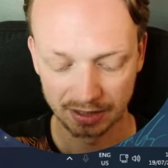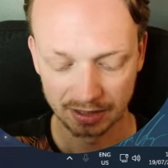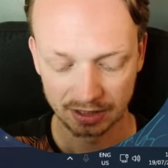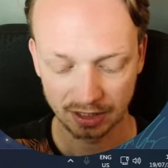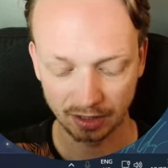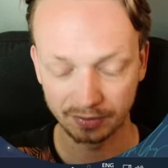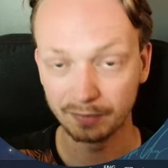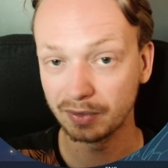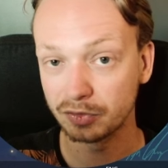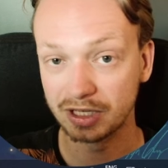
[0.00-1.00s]
Then
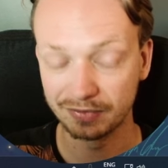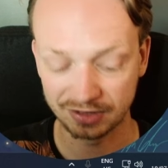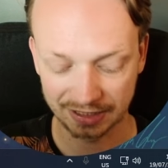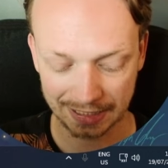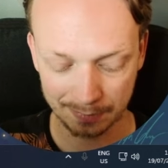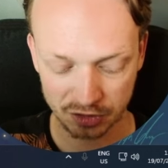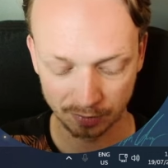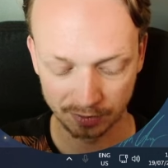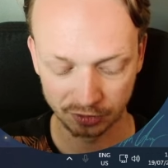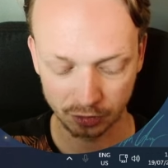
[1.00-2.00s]
we have to give it a name, so I'm
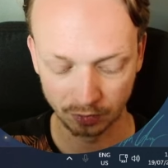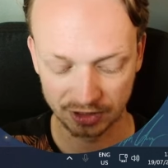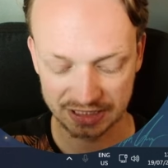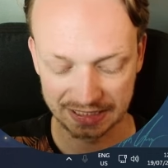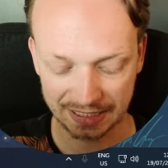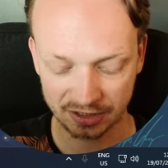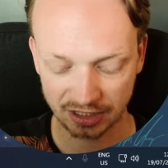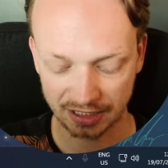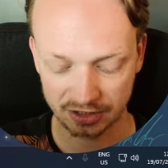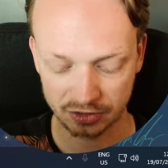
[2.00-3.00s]
going to call this the
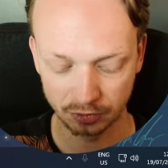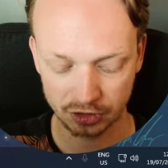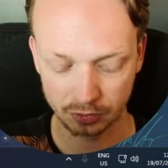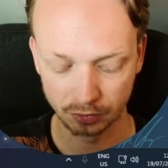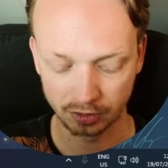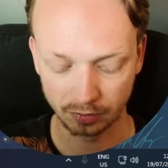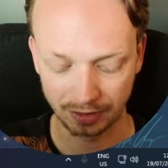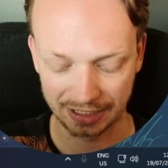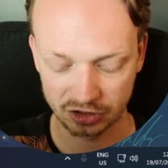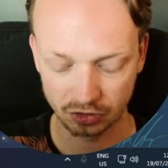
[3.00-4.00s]
NextJS underscore
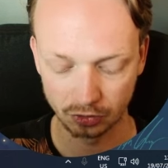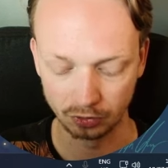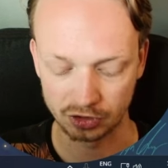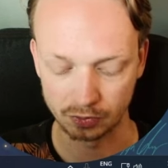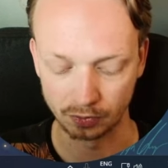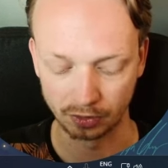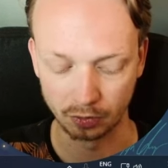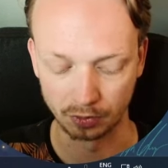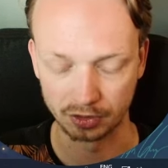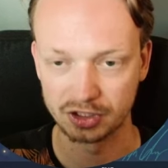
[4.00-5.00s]
crash underscore
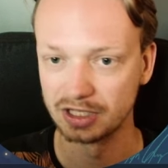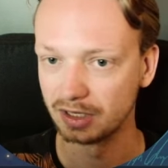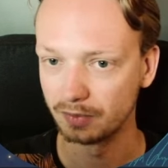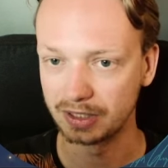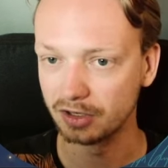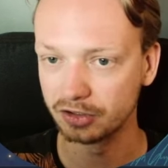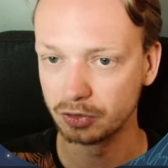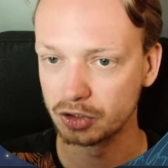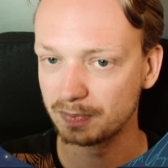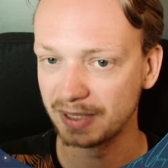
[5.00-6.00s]
course. We can't
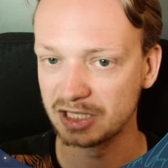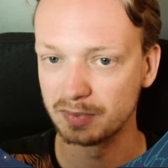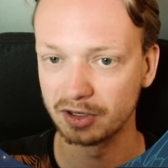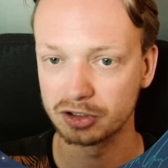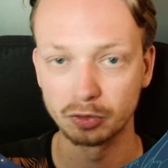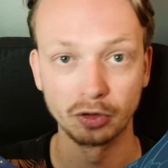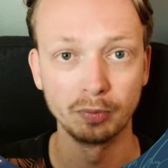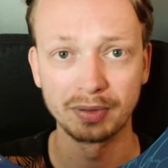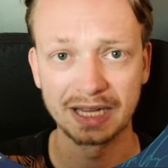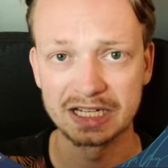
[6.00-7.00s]
use space bars or
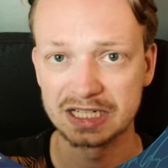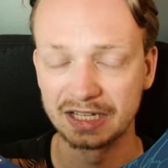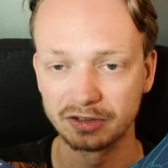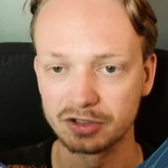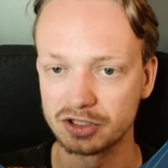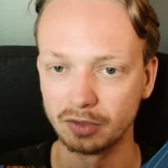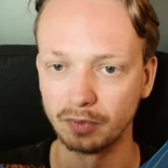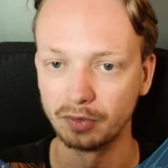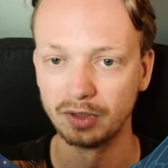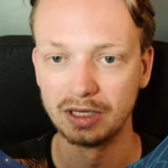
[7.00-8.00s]
uppercase letters, so
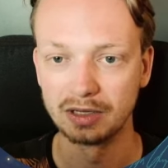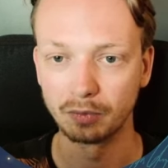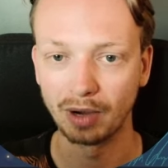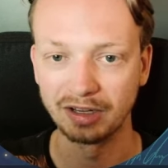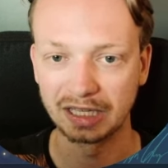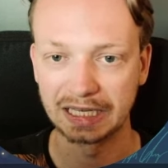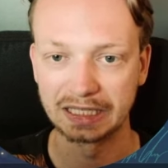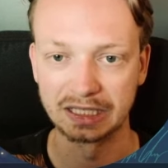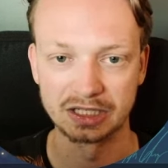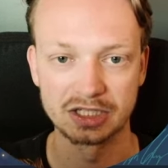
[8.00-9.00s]
we'll write it like
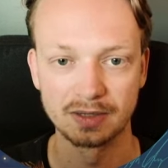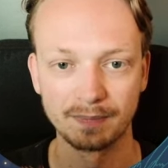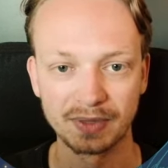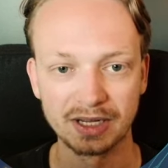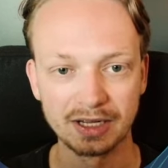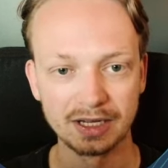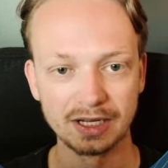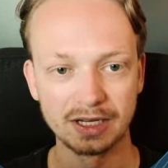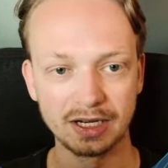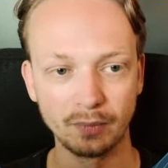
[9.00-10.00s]
this.
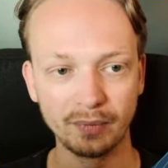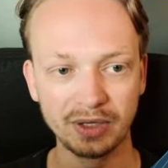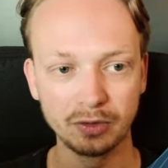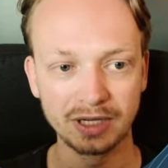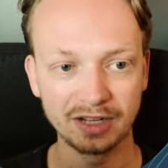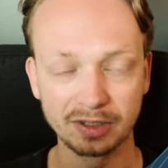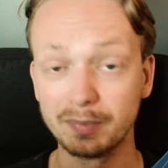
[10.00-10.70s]
Now when we do that, it might